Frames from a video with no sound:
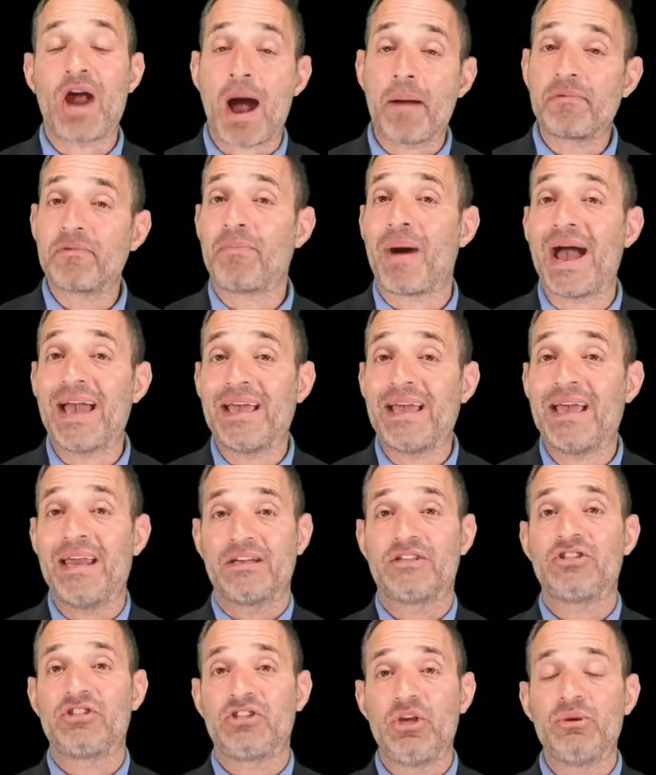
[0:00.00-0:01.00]
be trapped by
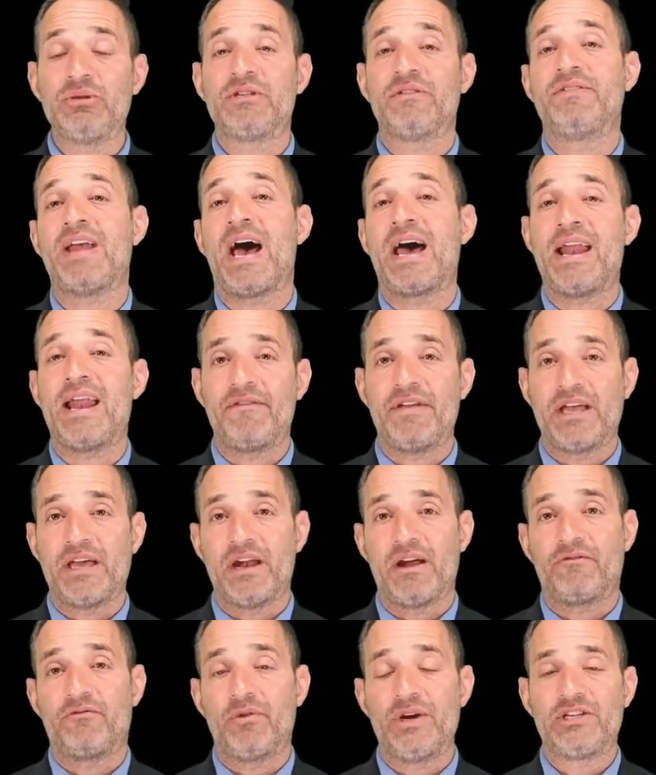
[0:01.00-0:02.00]
an excuse of not
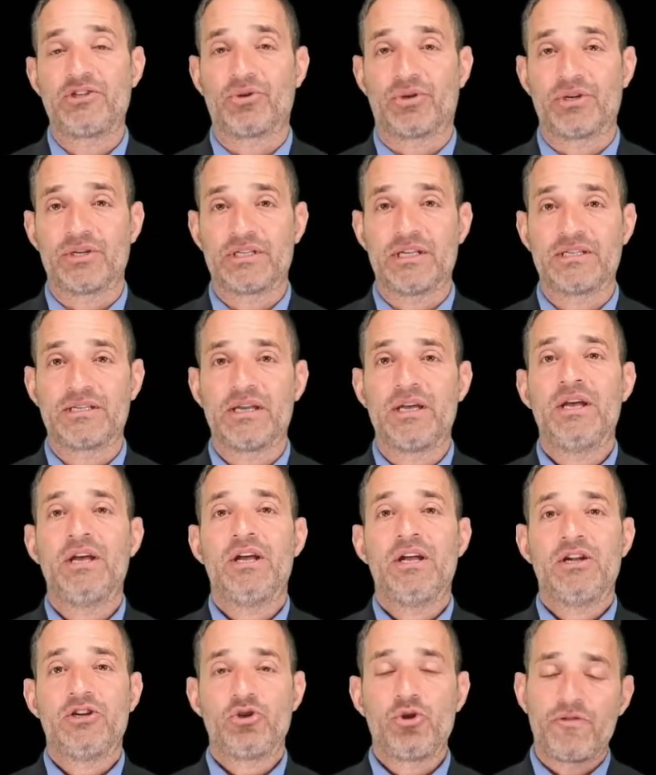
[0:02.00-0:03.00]
having enough resources.
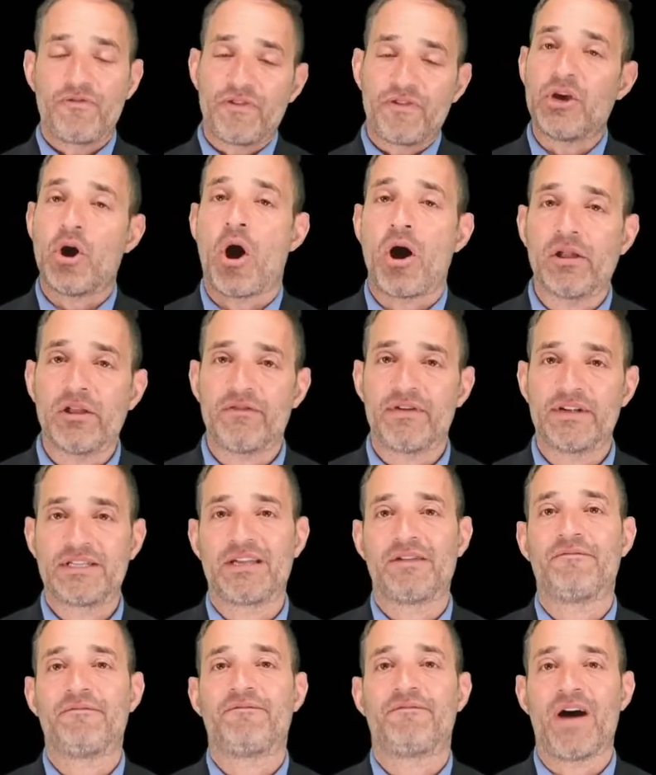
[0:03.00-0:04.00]
Truthfully, all of
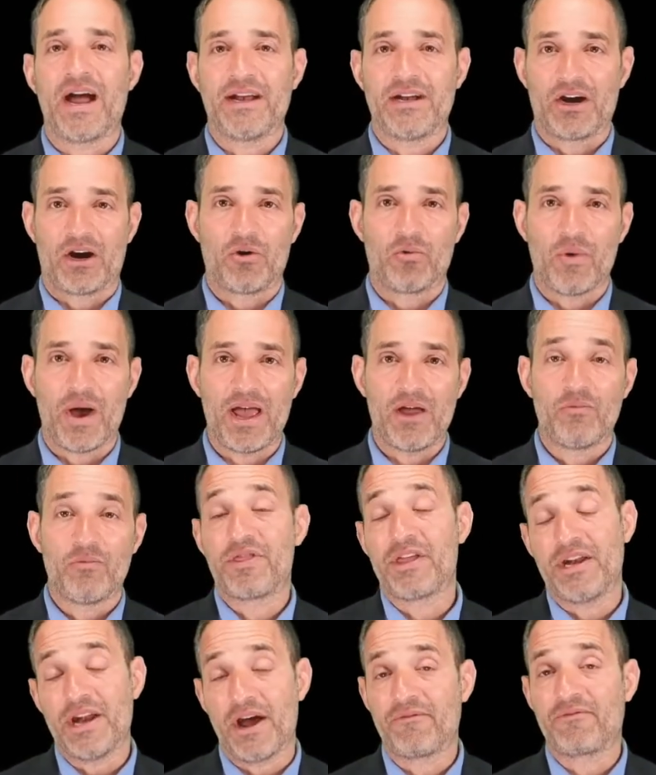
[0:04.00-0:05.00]
us can find our way
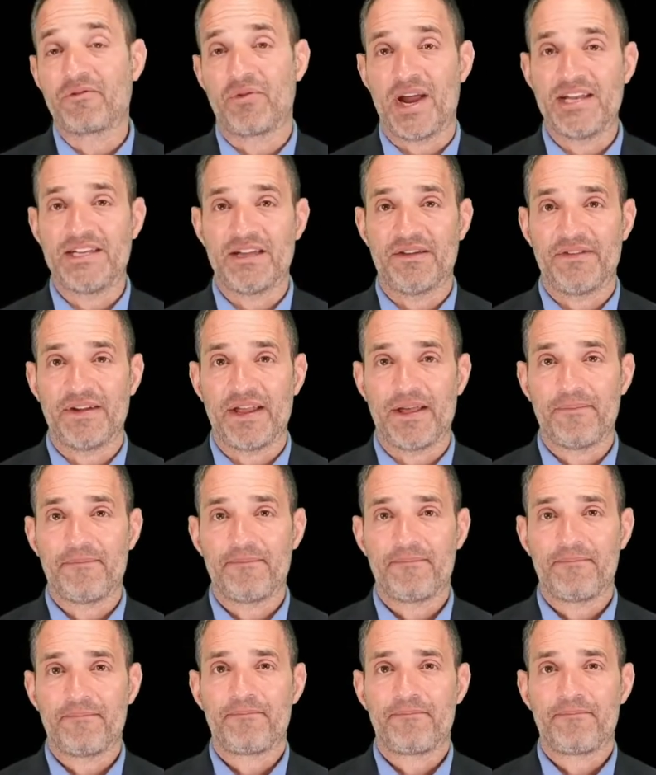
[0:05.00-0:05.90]
with enough creativity.